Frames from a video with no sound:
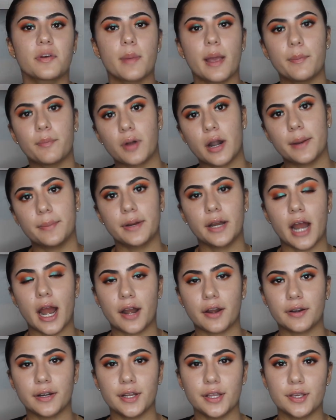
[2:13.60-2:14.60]
For my primer,
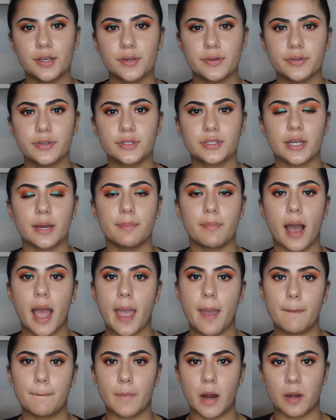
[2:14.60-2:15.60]
I already used
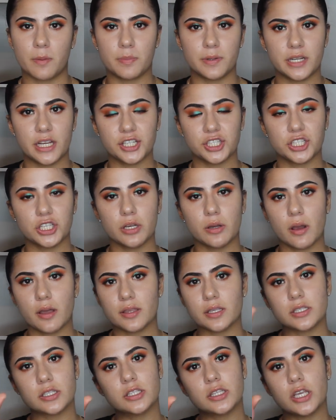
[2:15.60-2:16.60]
my Badescu,
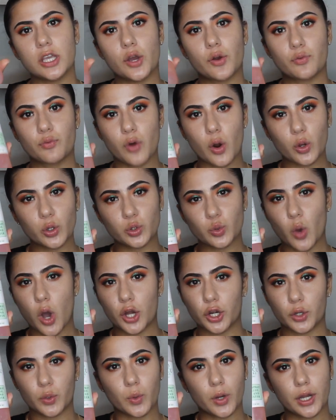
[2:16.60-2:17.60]
and this is the Rose
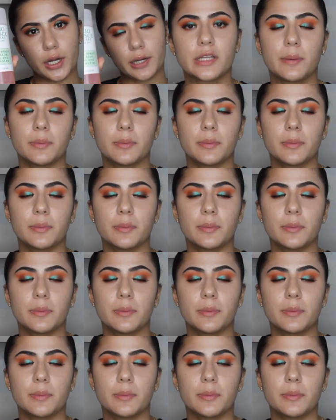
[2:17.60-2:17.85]
Water one.